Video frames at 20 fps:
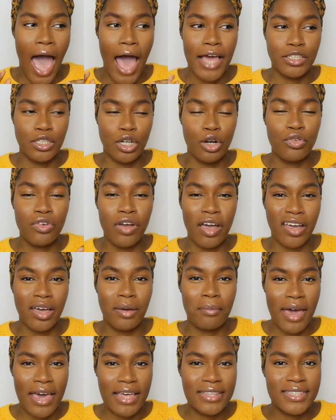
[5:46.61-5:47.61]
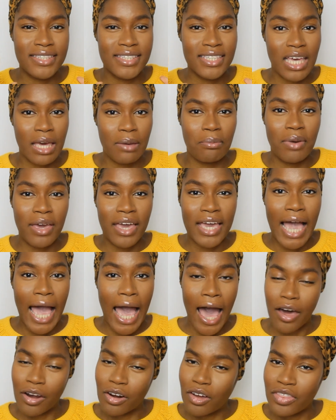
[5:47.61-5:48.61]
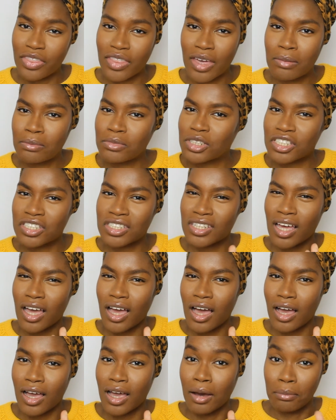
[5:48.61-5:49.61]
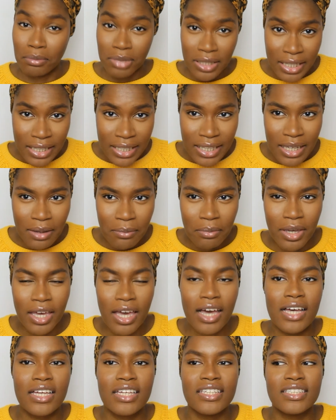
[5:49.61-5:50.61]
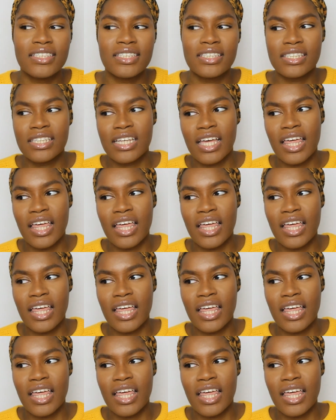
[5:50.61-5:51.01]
I don't recommend skipping out on them just completely, because